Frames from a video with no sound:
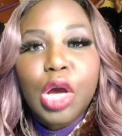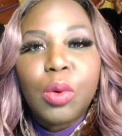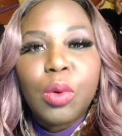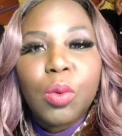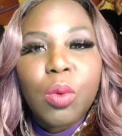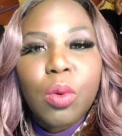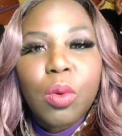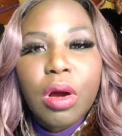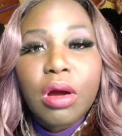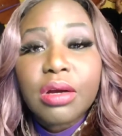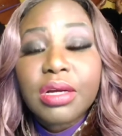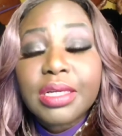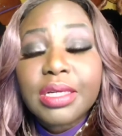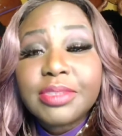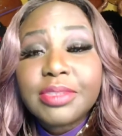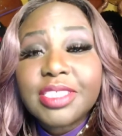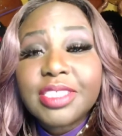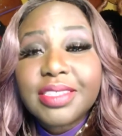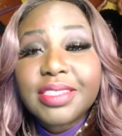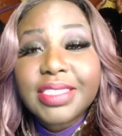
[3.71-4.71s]

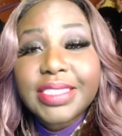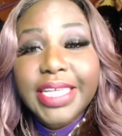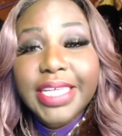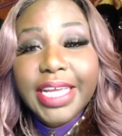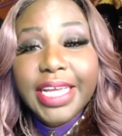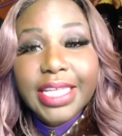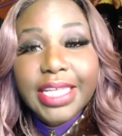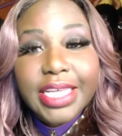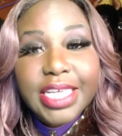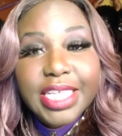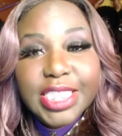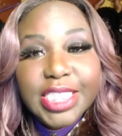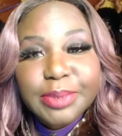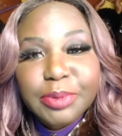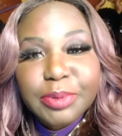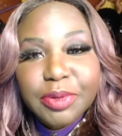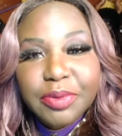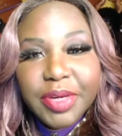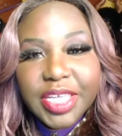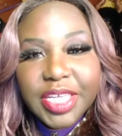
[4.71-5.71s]
Welcome to the daily
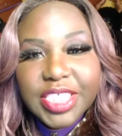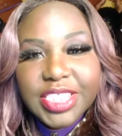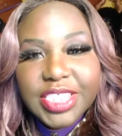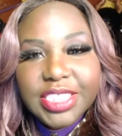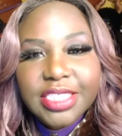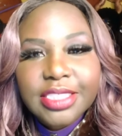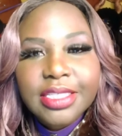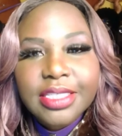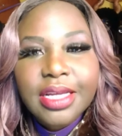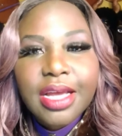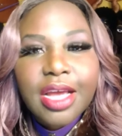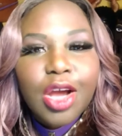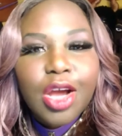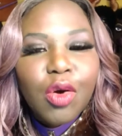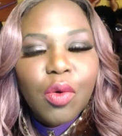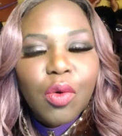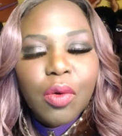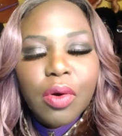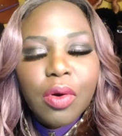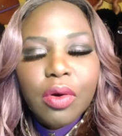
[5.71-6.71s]
inspiration
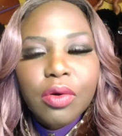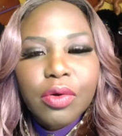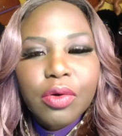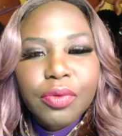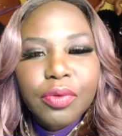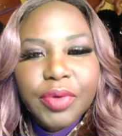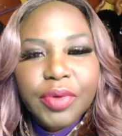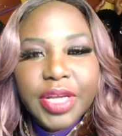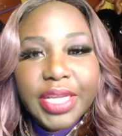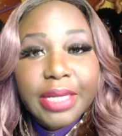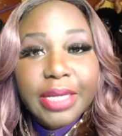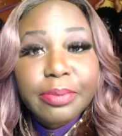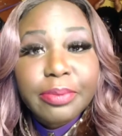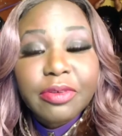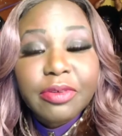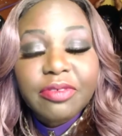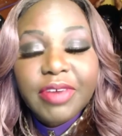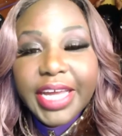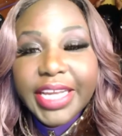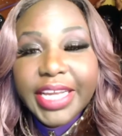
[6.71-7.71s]
oracle reading
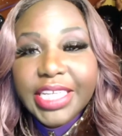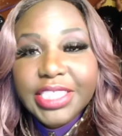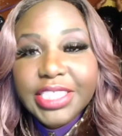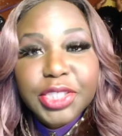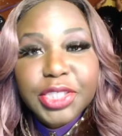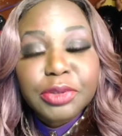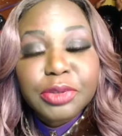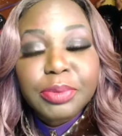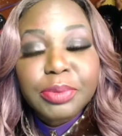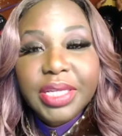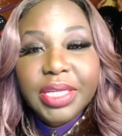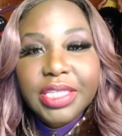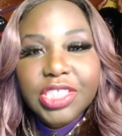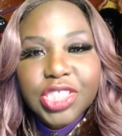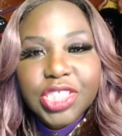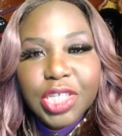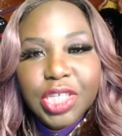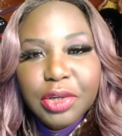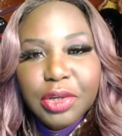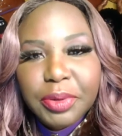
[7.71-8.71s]
provided to you by the
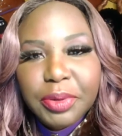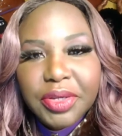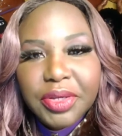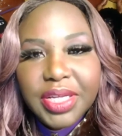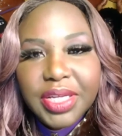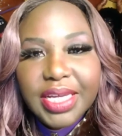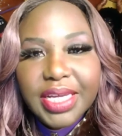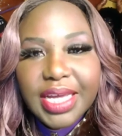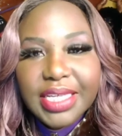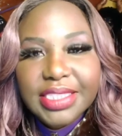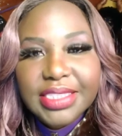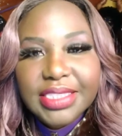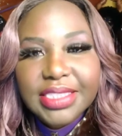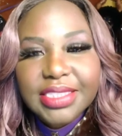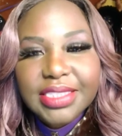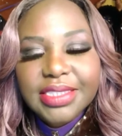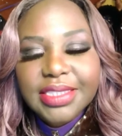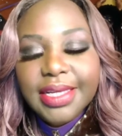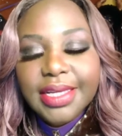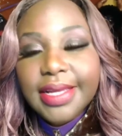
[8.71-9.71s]
Jungle Beauty
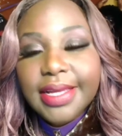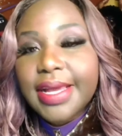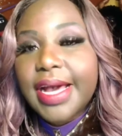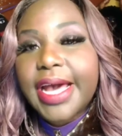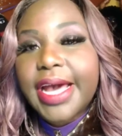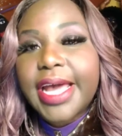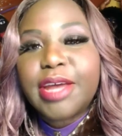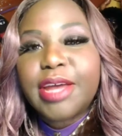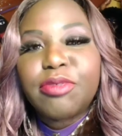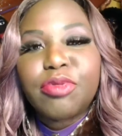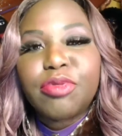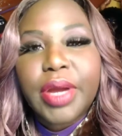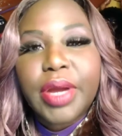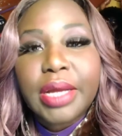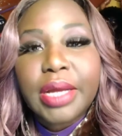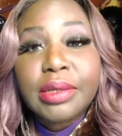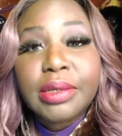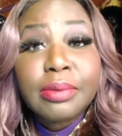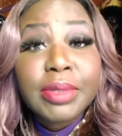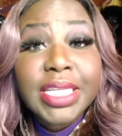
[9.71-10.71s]
Goddesses. I have
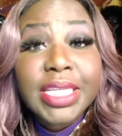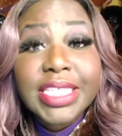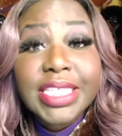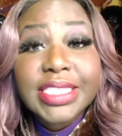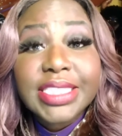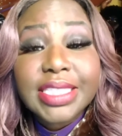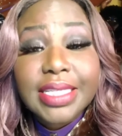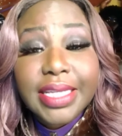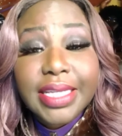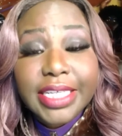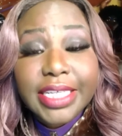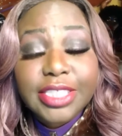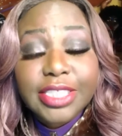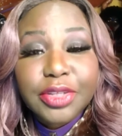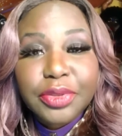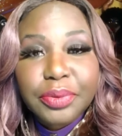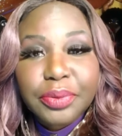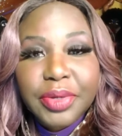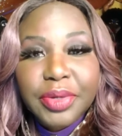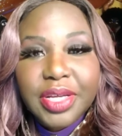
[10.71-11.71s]
randomly
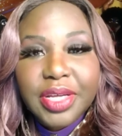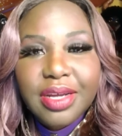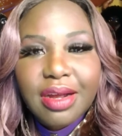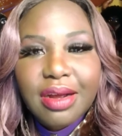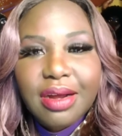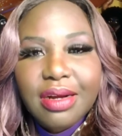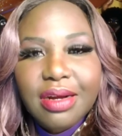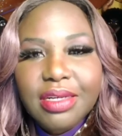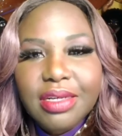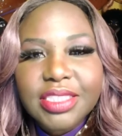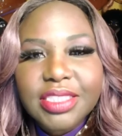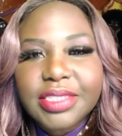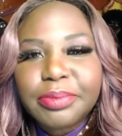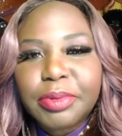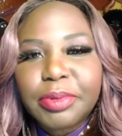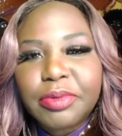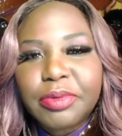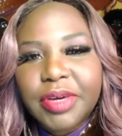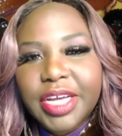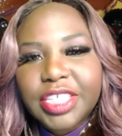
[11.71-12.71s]
selected three cards to
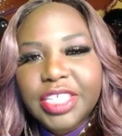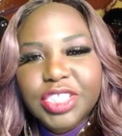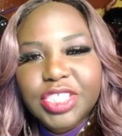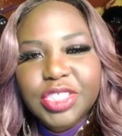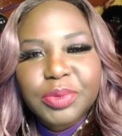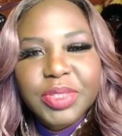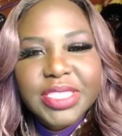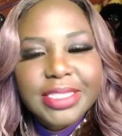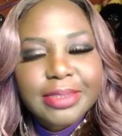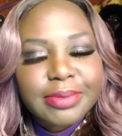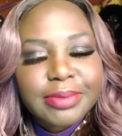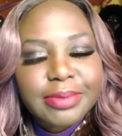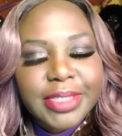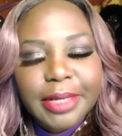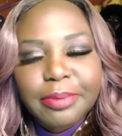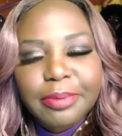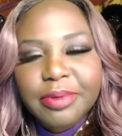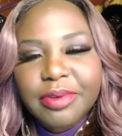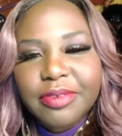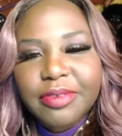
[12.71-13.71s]
provide you with some
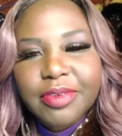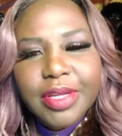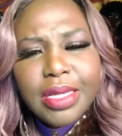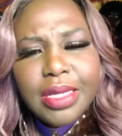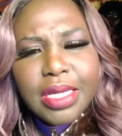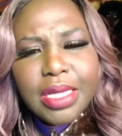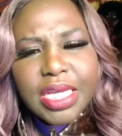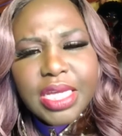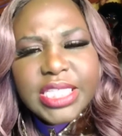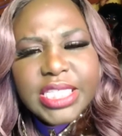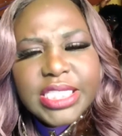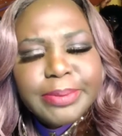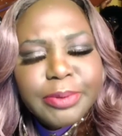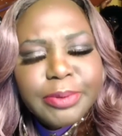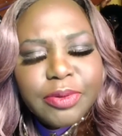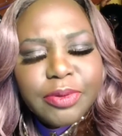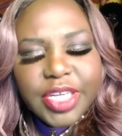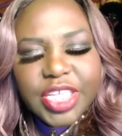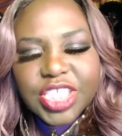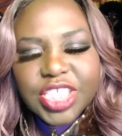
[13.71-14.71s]
type of
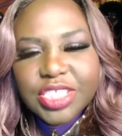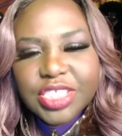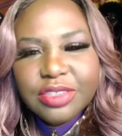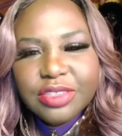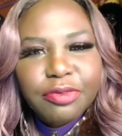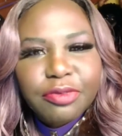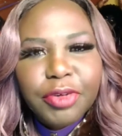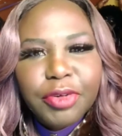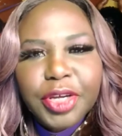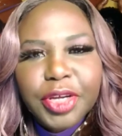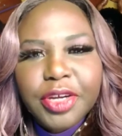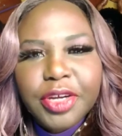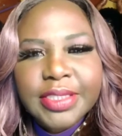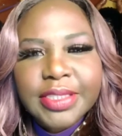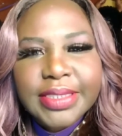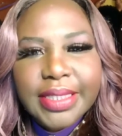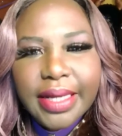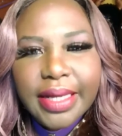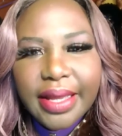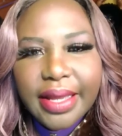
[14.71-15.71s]
inspiration for your
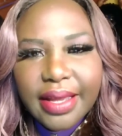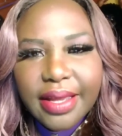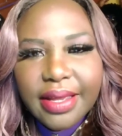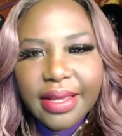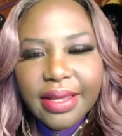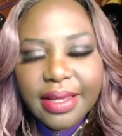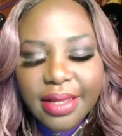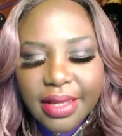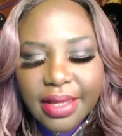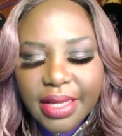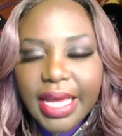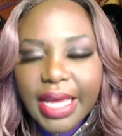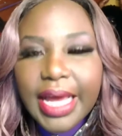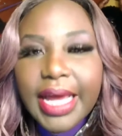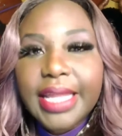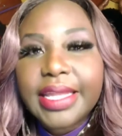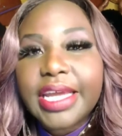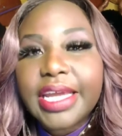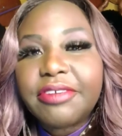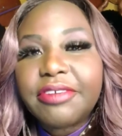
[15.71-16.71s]
day.
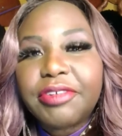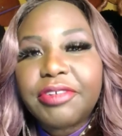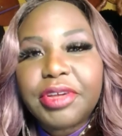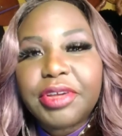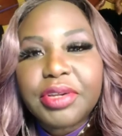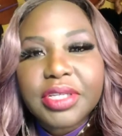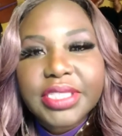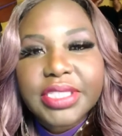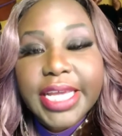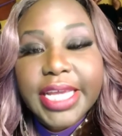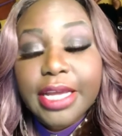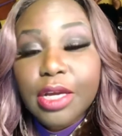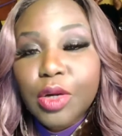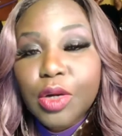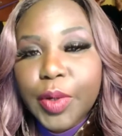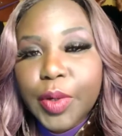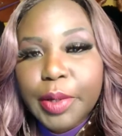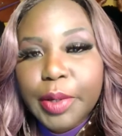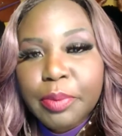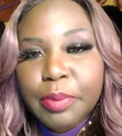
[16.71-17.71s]
I'd like for you to take a
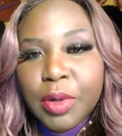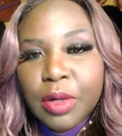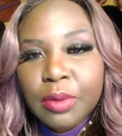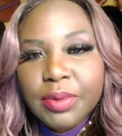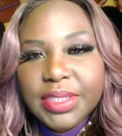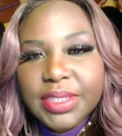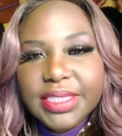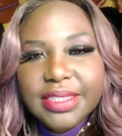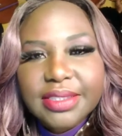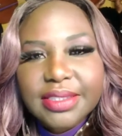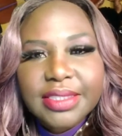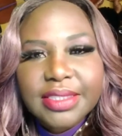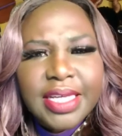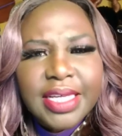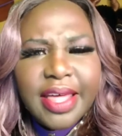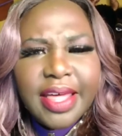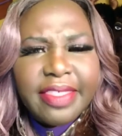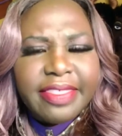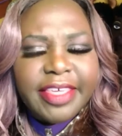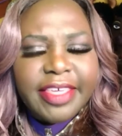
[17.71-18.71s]
quick moment to
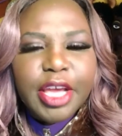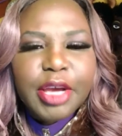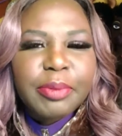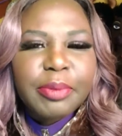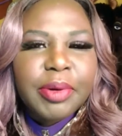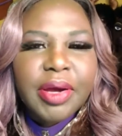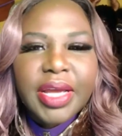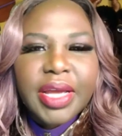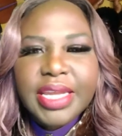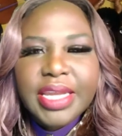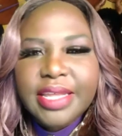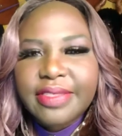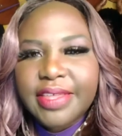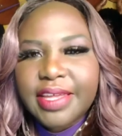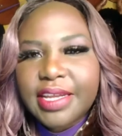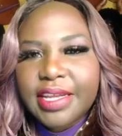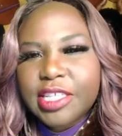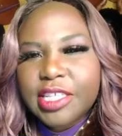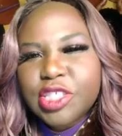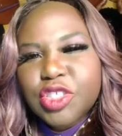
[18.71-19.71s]
think about
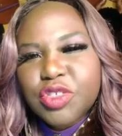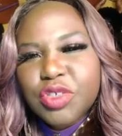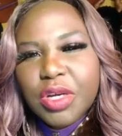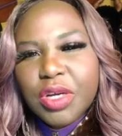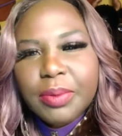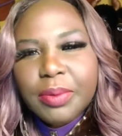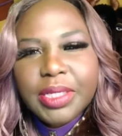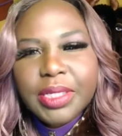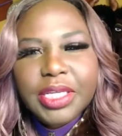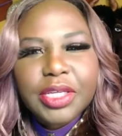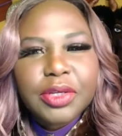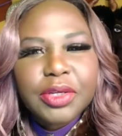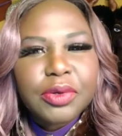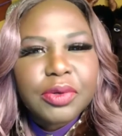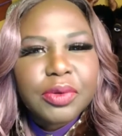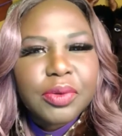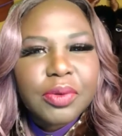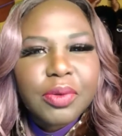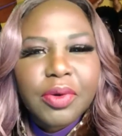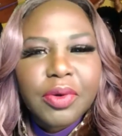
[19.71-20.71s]
anything that's troubling you
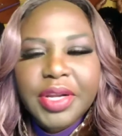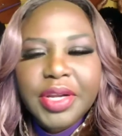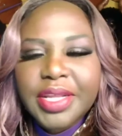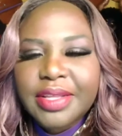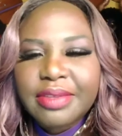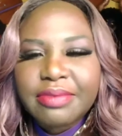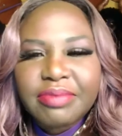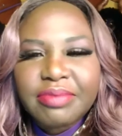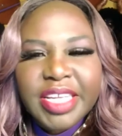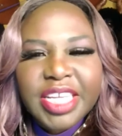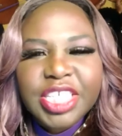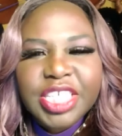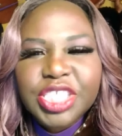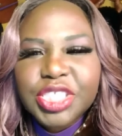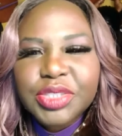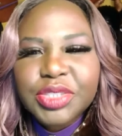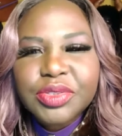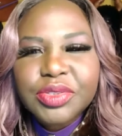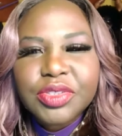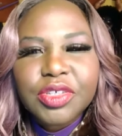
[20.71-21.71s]
or any
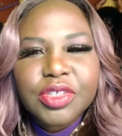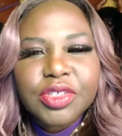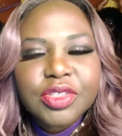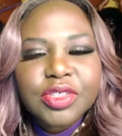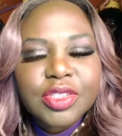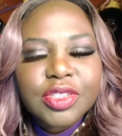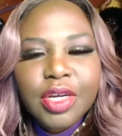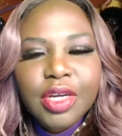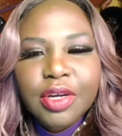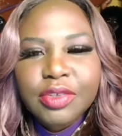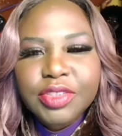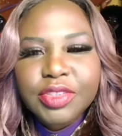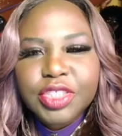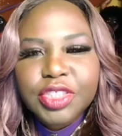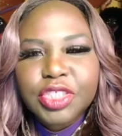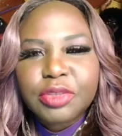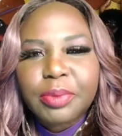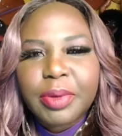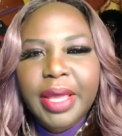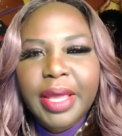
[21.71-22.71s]
issues or concerns
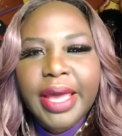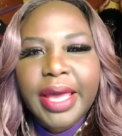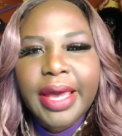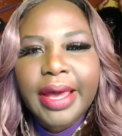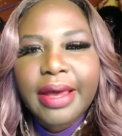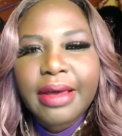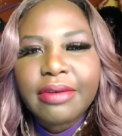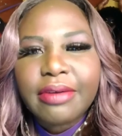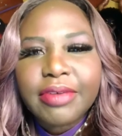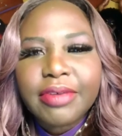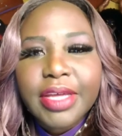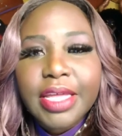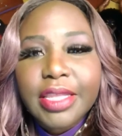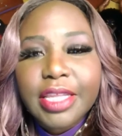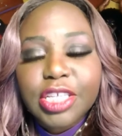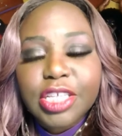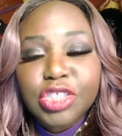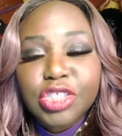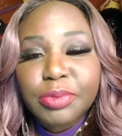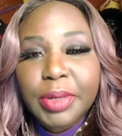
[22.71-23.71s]
that you may have
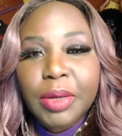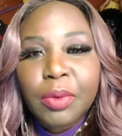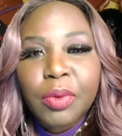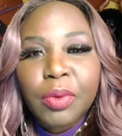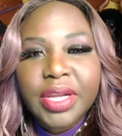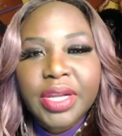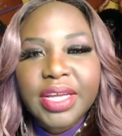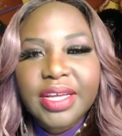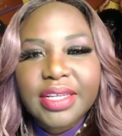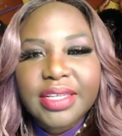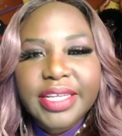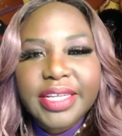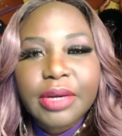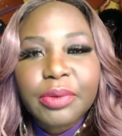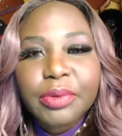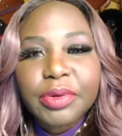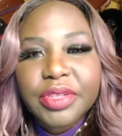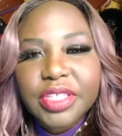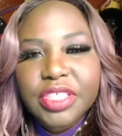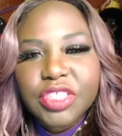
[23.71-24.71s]
that you may want to connect
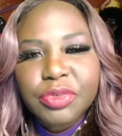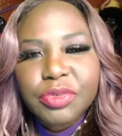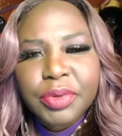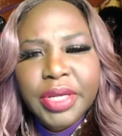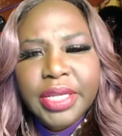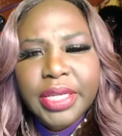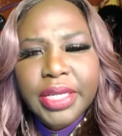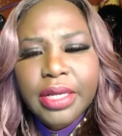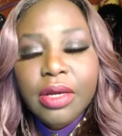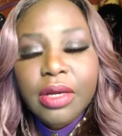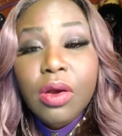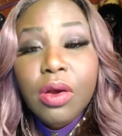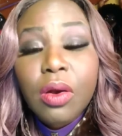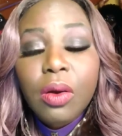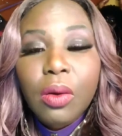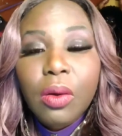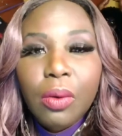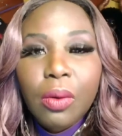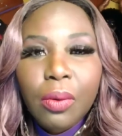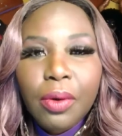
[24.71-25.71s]
with this reading,
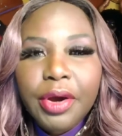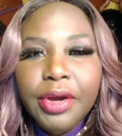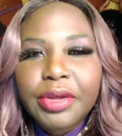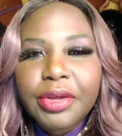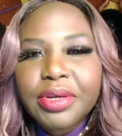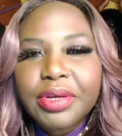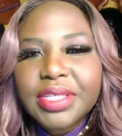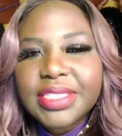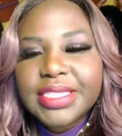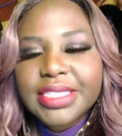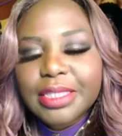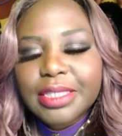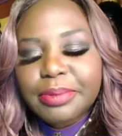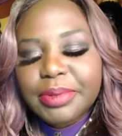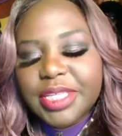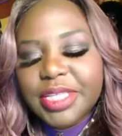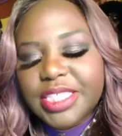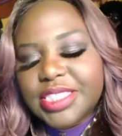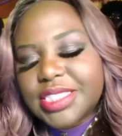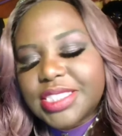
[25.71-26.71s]
or you could
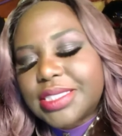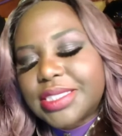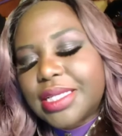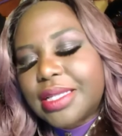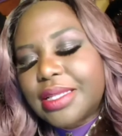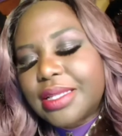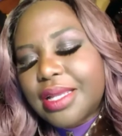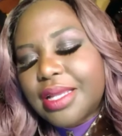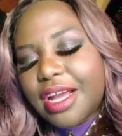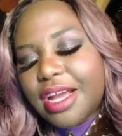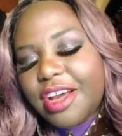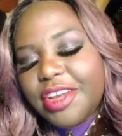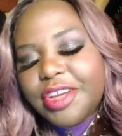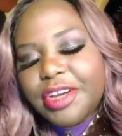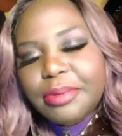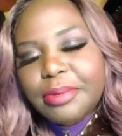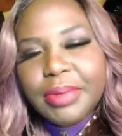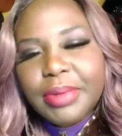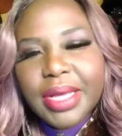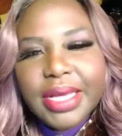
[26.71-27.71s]
simply just allow
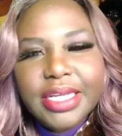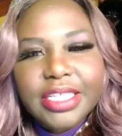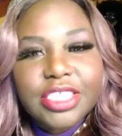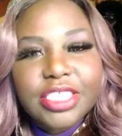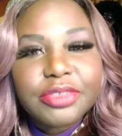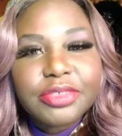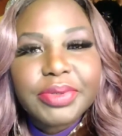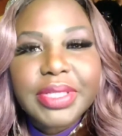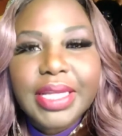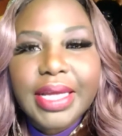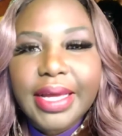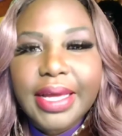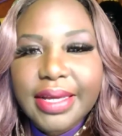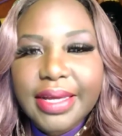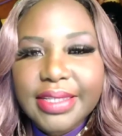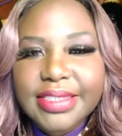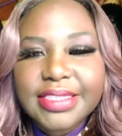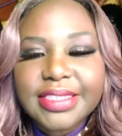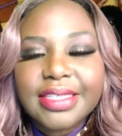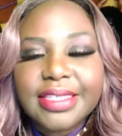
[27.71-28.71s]
your mind to
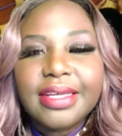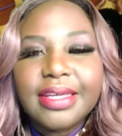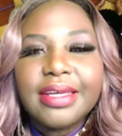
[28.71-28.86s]
relax